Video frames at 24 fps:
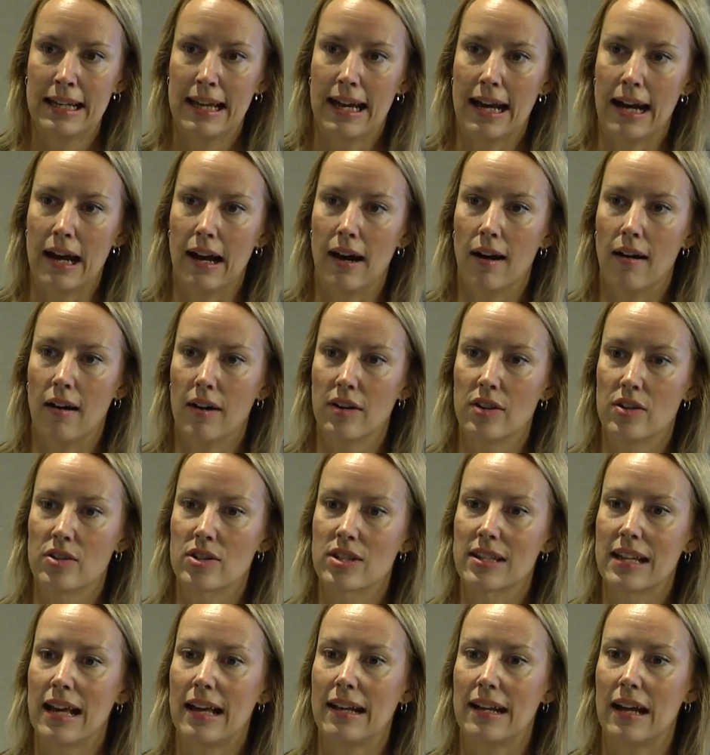
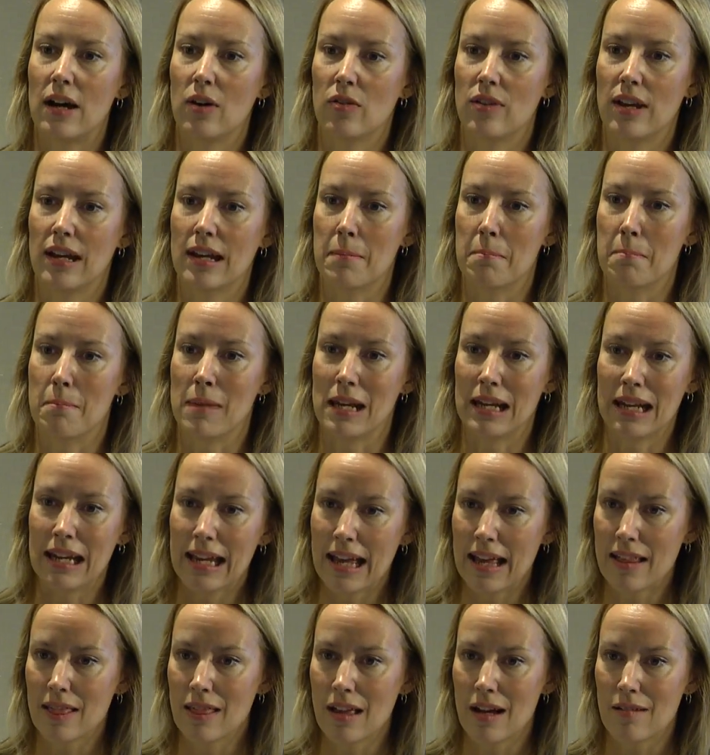understand how they can
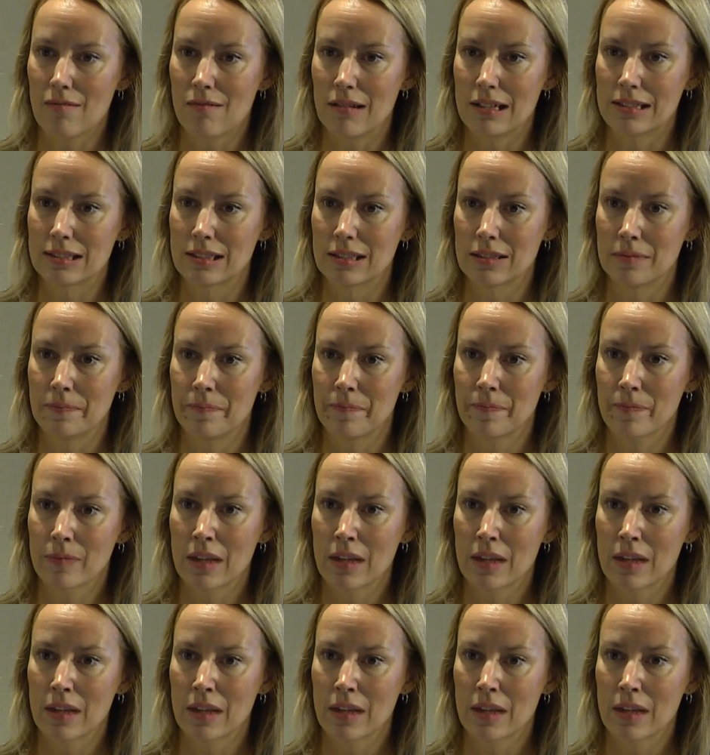mitigate that risk,